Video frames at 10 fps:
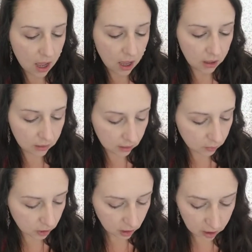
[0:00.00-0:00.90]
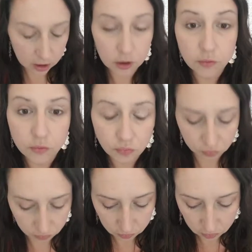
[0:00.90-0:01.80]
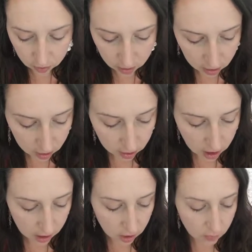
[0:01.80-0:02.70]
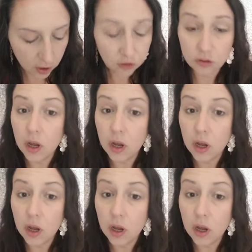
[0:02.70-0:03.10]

and add a little more color. Take